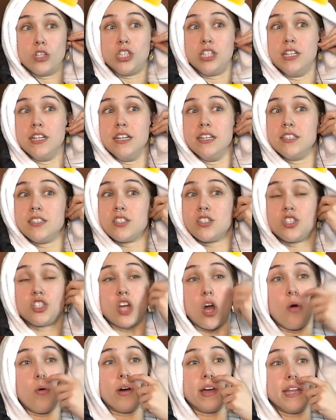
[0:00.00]
she's
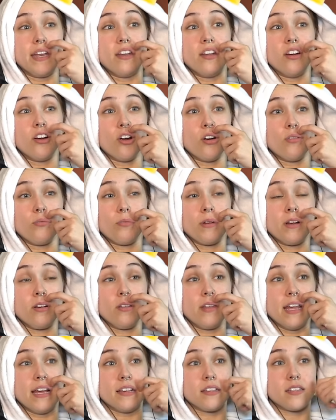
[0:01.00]
showing her
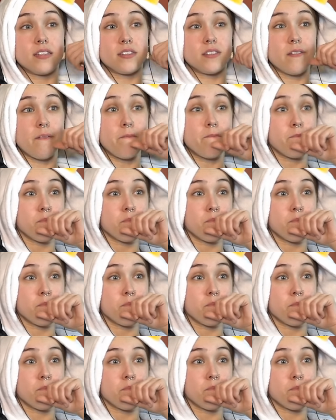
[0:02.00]
realness.